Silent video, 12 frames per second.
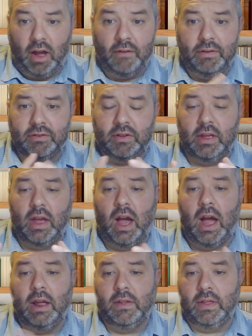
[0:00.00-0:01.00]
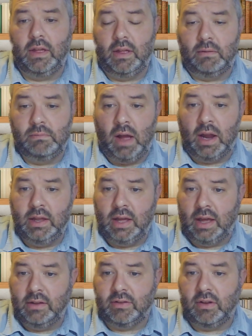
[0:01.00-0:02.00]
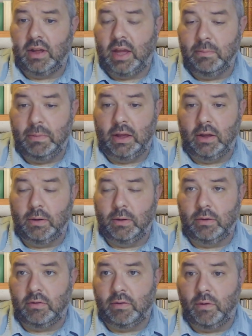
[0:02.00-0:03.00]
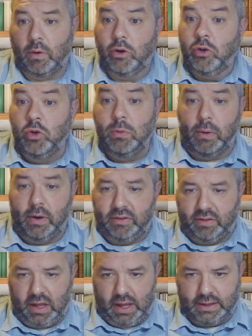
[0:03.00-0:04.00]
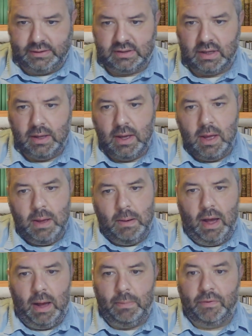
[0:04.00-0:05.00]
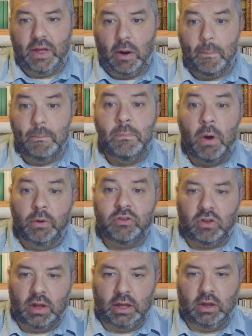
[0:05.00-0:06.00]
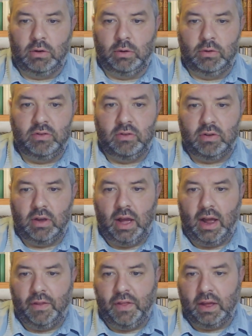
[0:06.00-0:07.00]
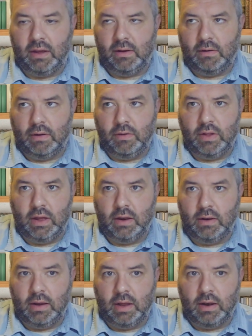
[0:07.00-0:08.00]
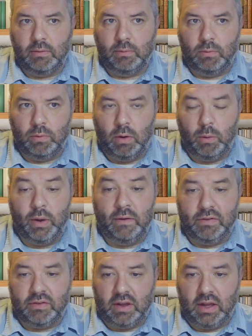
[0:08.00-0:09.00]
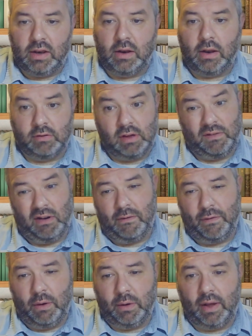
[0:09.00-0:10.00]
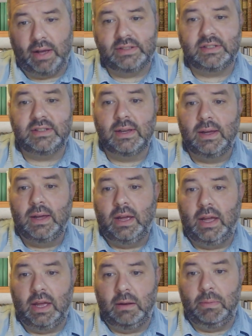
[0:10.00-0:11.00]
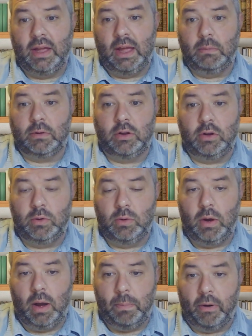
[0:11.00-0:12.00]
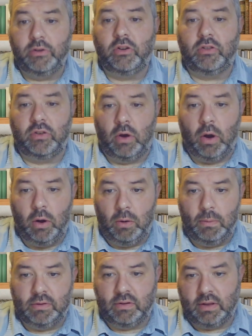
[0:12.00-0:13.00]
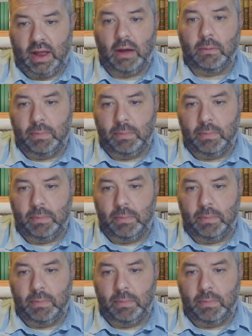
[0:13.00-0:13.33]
Obviously, the IDAs can be used for numerous things, but they are mostly used, I think, in what we've seen, and it's kind of our focus in being able to purchase a home as a down